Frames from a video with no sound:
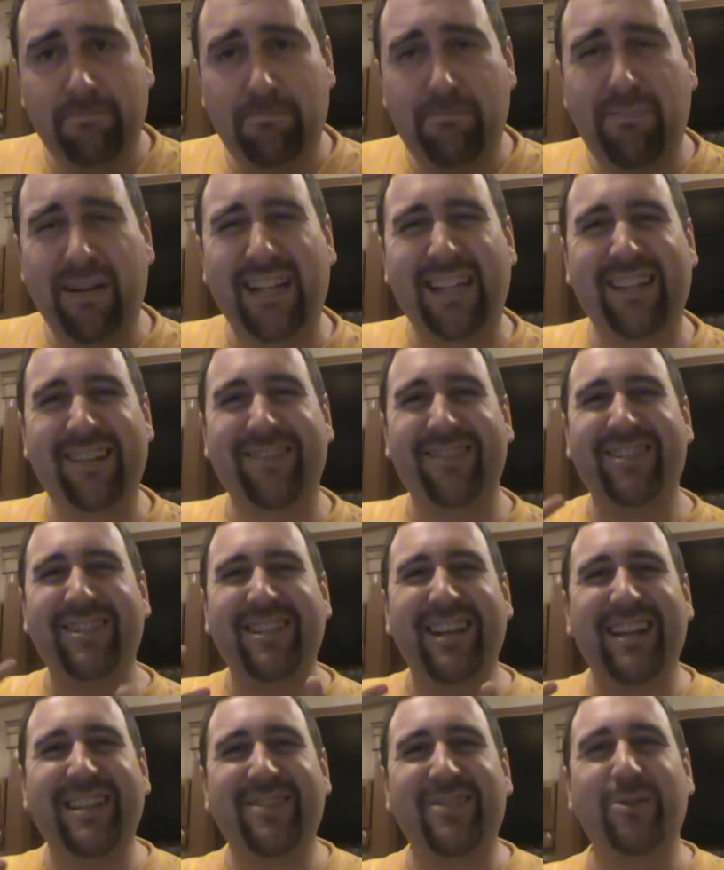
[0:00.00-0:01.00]
but they're
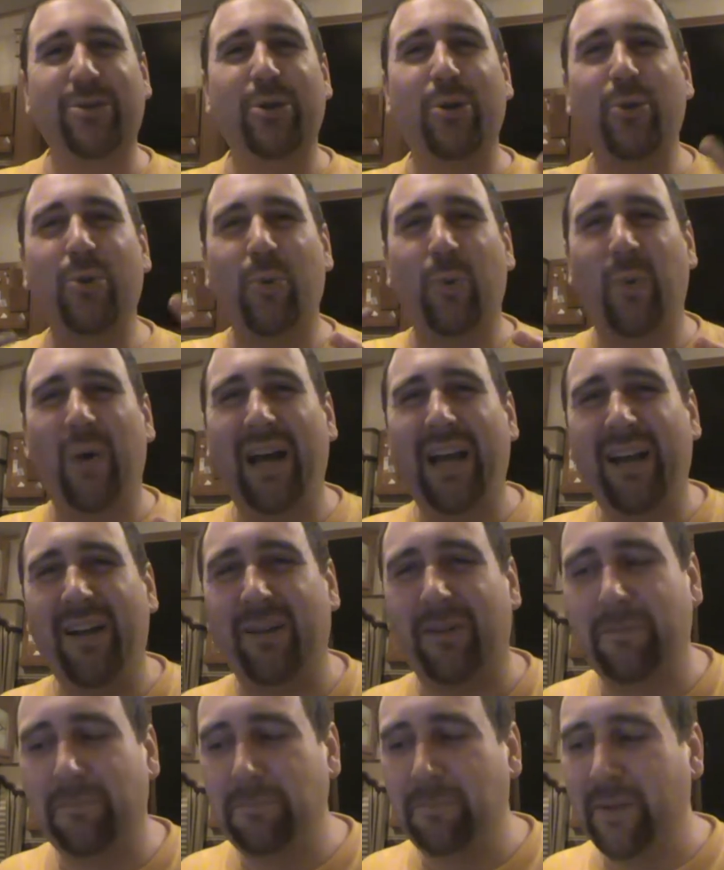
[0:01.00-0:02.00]
done so well,